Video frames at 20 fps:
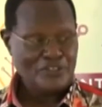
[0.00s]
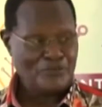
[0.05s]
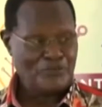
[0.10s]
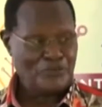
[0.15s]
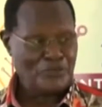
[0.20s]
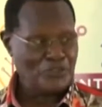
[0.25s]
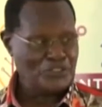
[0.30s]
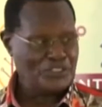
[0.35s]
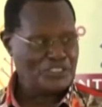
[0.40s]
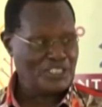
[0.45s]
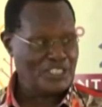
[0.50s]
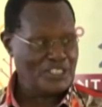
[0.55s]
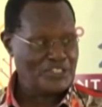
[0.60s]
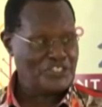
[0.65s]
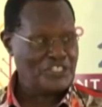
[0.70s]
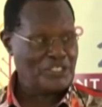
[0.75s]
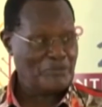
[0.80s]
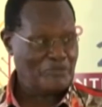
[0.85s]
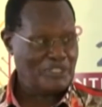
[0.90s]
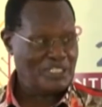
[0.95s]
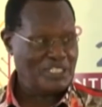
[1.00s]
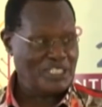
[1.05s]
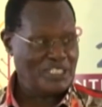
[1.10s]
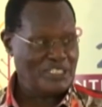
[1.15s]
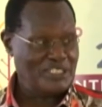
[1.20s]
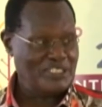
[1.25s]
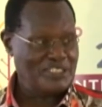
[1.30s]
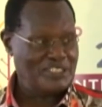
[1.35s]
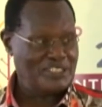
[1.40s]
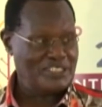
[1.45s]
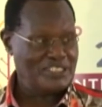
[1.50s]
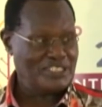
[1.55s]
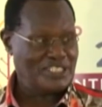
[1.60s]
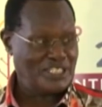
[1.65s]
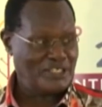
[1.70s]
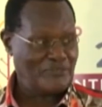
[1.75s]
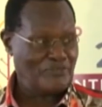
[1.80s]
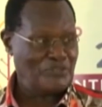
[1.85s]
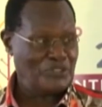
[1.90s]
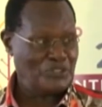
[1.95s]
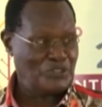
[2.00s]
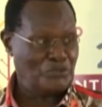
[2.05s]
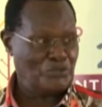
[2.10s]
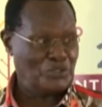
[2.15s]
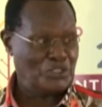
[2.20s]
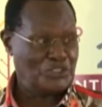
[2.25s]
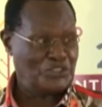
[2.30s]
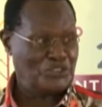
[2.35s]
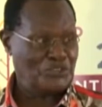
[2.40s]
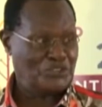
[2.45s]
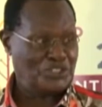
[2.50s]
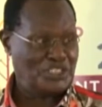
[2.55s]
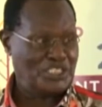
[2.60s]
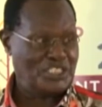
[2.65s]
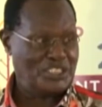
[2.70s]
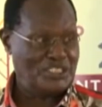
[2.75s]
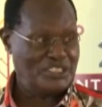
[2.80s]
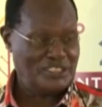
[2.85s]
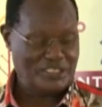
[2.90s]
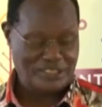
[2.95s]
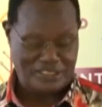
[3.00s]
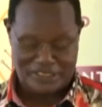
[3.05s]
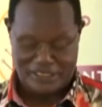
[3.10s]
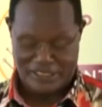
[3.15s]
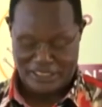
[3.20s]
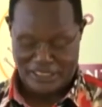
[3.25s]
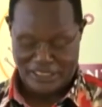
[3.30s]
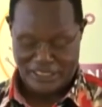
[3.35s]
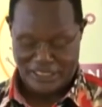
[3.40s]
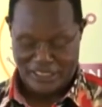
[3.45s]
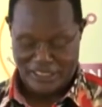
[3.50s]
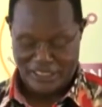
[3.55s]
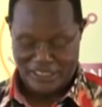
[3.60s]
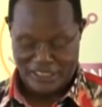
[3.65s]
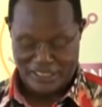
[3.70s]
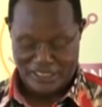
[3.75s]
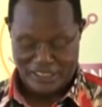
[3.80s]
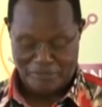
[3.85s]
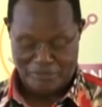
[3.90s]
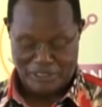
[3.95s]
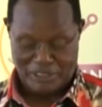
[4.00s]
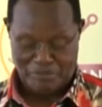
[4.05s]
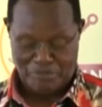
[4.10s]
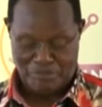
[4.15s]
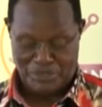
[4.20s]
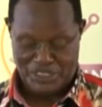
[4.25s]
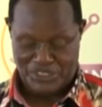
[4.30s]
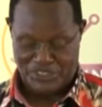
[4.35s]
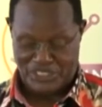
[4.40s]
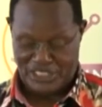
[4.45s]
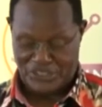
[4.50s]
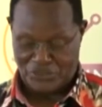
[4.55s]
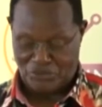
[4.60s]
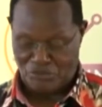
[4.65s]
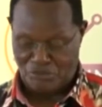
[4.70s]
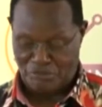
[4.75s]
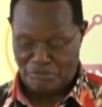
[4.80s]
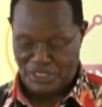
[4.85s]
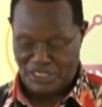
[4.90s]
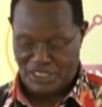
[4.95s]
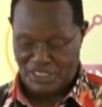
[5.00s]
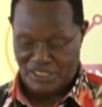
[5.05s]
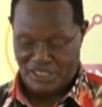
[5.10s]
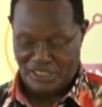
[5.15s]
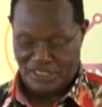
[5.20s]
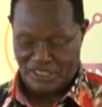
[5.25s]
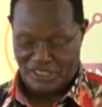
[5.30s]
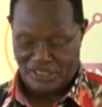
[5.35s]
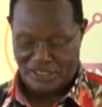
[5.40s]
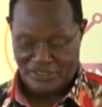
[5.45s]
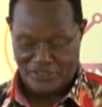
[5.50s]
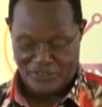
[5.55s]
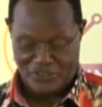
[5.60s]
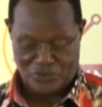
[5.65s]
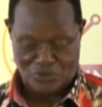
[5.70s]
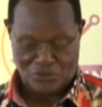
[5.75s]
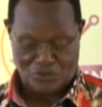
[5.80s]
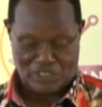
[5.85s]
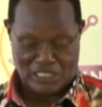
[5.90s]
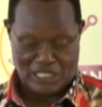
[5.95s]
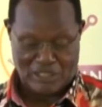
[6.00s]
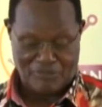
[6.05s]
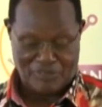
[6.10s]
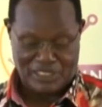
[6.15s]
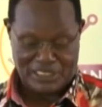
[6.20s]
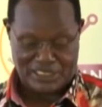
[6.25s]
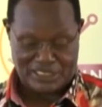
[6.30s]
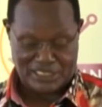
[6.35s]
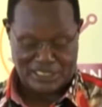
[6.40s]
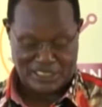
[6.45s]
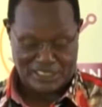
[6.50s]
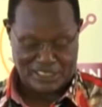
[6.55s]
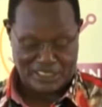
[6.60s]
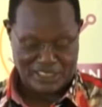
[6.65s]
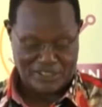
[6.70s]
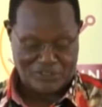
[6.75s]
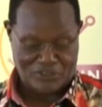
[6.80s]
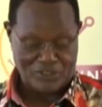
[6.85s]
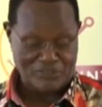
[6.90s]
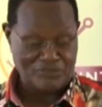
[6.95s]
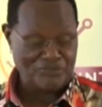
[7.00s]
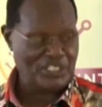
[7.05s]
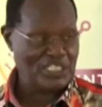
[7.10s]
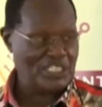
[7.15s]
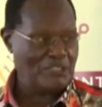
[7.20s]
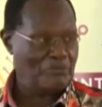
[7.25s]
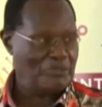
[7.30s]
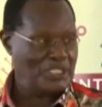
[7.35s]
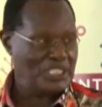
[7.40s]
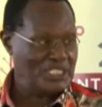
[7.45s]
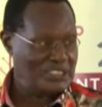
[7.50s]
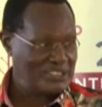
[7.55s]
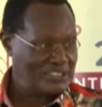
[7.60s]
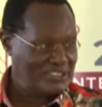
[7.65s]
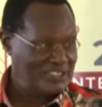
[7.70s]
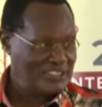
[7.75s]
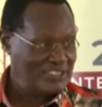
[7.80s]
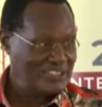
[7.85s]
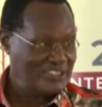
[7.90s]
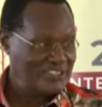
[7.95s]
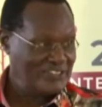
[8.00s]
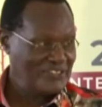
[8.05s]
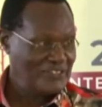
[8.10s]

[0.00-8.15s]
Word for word: and of course, uh, Chairman, I listened carefully to what you said, and my business will be to serve as a, a conveyor belt.